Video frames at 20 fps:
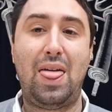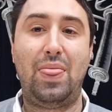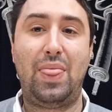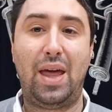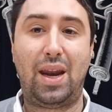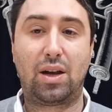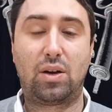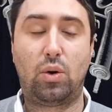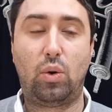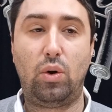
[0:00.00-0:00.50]

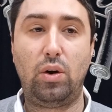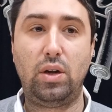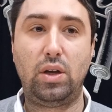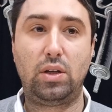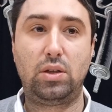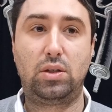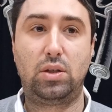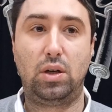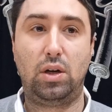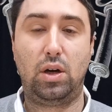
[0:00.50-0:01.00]
that
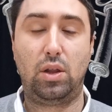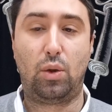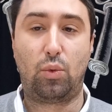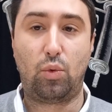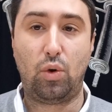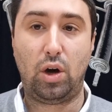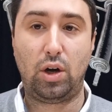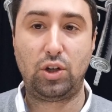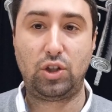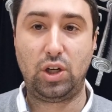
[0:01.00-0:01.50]
according to the
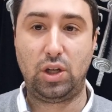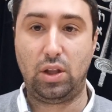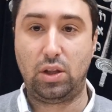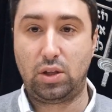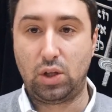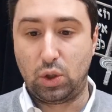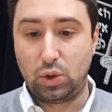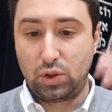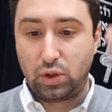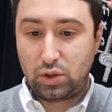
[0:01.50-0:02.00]
Rosh and the
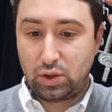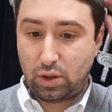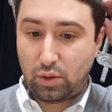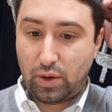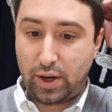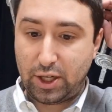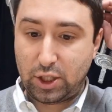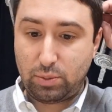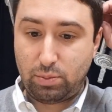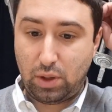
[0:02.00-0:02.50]
Tosos and the
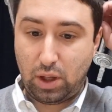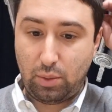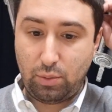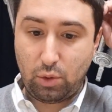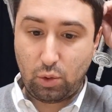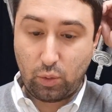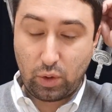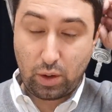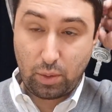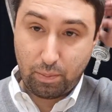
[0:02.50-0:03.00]
Rashba,
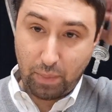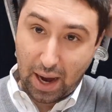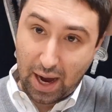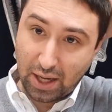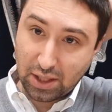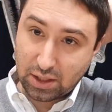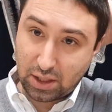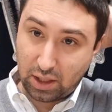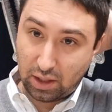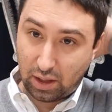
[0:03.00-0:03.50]
who we
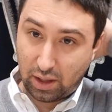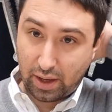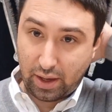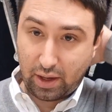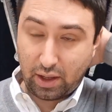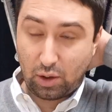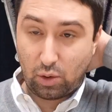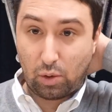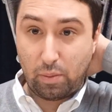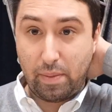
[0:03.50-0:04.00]
paskin
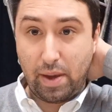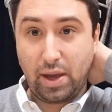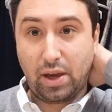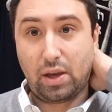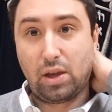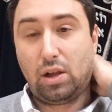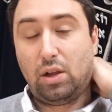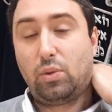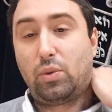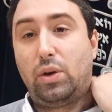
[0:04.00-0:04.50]
like, or
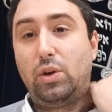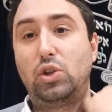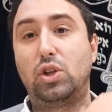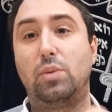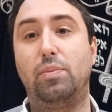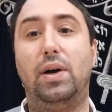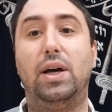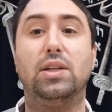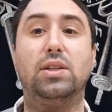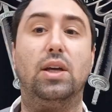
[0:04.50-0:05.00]
Mekel, we
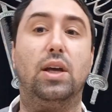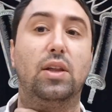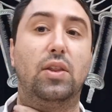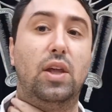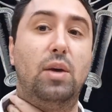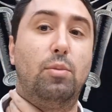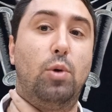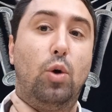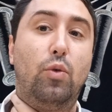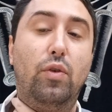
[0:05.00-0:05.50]
usually paskin like
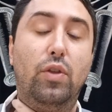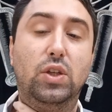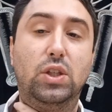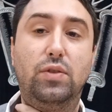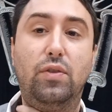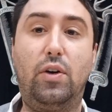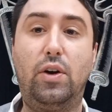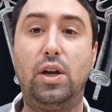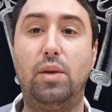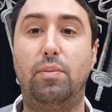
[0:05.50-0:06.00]
them over the
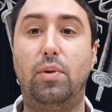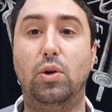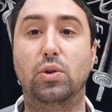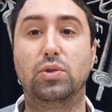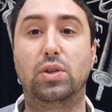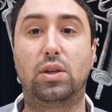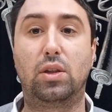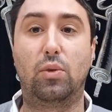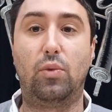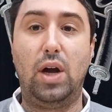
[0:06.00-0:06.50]
Sephardi
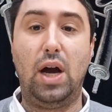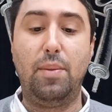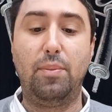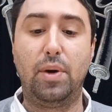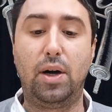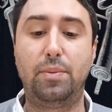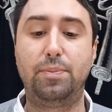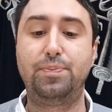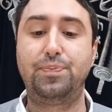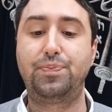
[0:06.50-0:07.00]
post like the
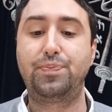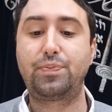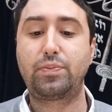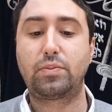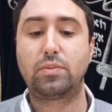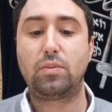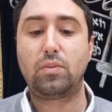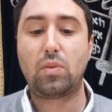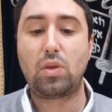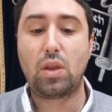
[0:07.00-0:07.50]
Rambam.
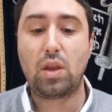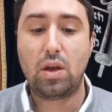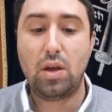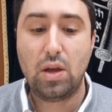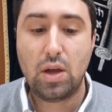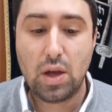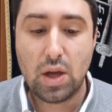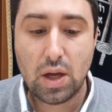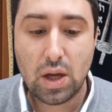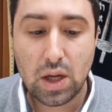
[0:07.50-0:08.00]

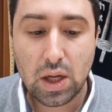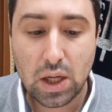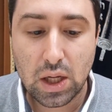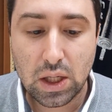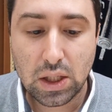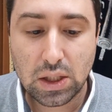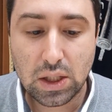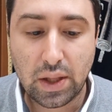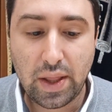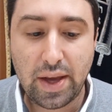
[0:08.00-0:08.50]

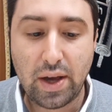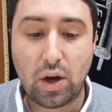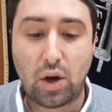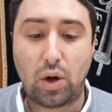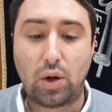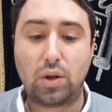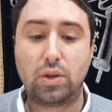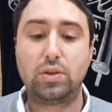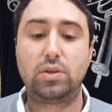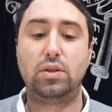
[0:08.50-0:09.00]
So they
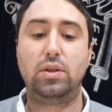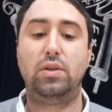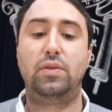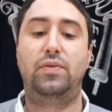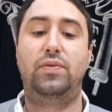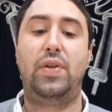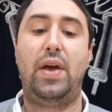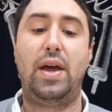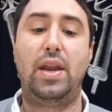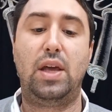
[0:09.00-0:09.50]
hold
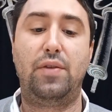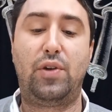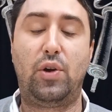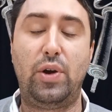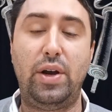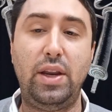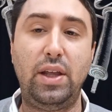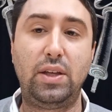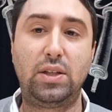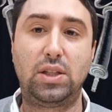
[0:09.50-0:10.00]
that if
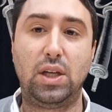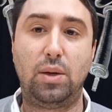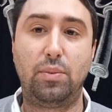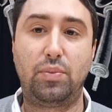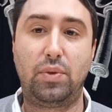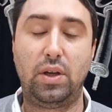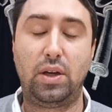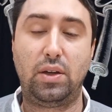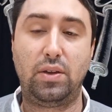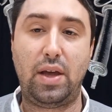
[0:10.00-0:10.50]
you're eating
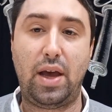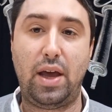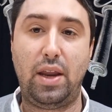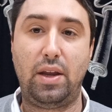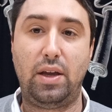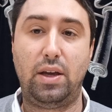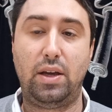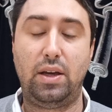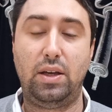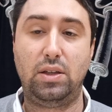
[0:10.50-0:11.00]
something
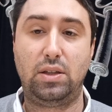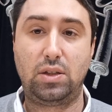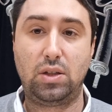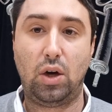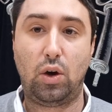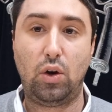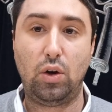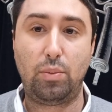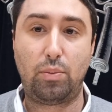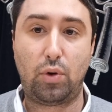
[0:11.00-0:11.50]
that is
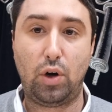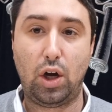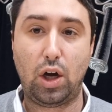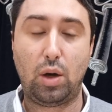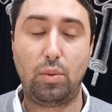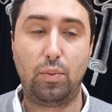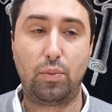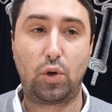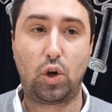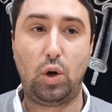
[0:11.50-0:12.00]
ton
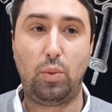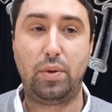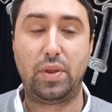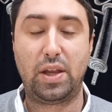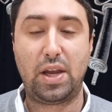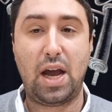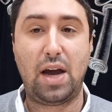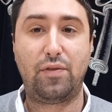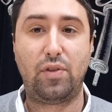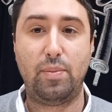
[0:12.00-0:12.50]
bracha m'koman,
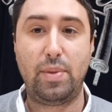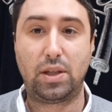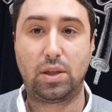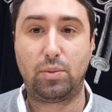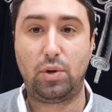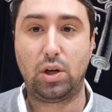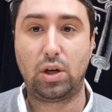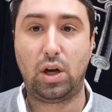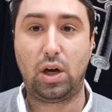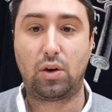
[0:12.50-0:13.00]
then you have to make the
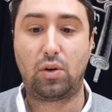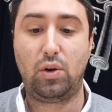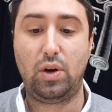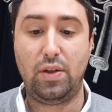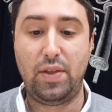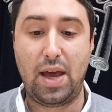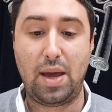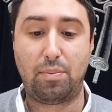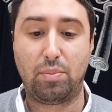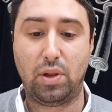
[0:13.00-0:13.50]
bracha achron
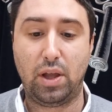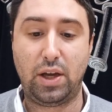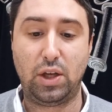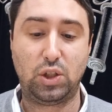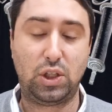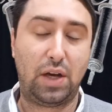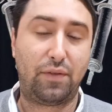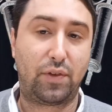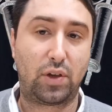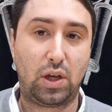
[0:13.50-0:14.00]
in that
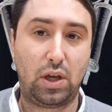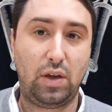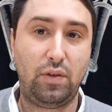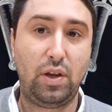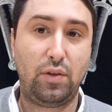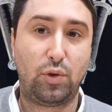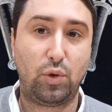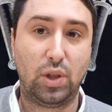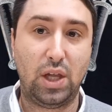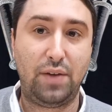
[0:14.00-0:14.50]
place. You have to,
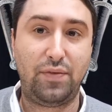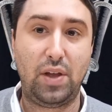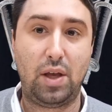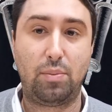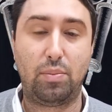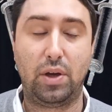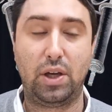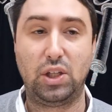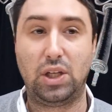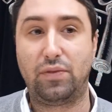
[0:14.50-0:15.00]
even if you left
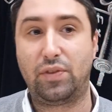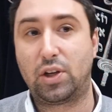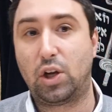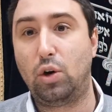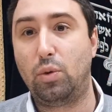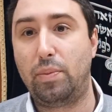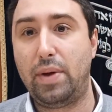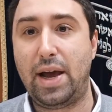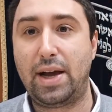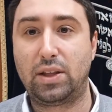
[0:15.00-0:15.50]
that place, you have to
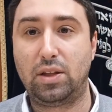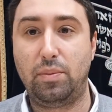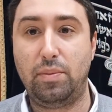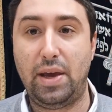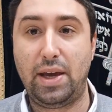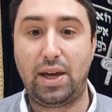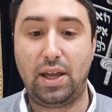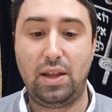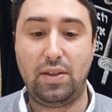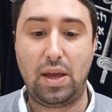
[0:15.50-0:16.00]
go back to
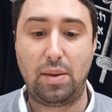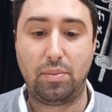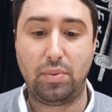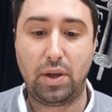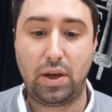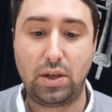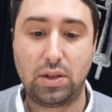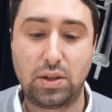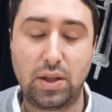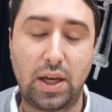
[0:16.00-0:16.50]
make it in that
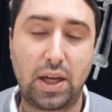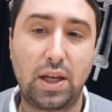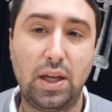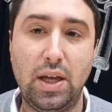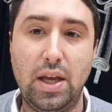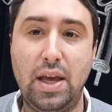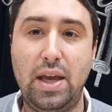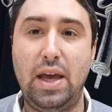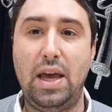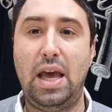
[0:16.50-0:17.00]
place. Like
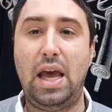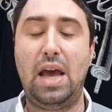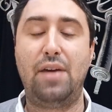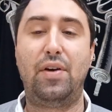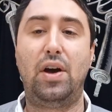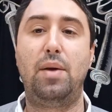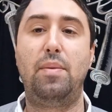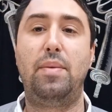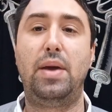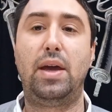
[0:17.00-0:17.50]

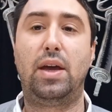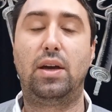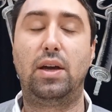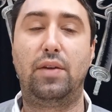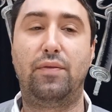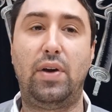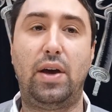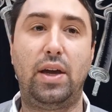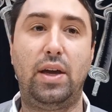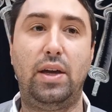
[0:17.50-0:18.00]

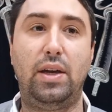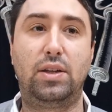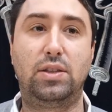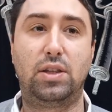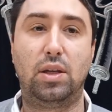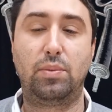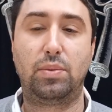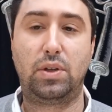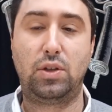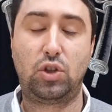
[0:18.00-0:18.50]
if I eat
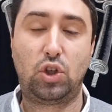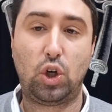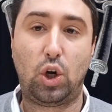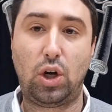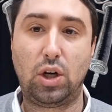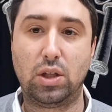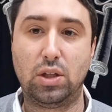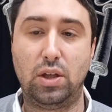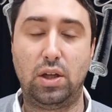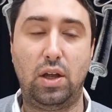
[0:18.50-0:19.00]
some
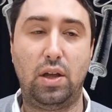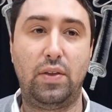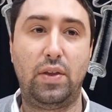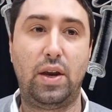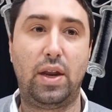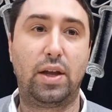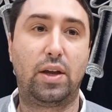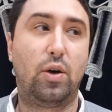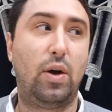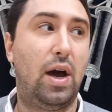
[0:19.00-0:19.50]
chocolate and then
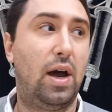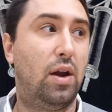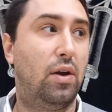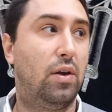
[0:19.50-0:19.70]
I go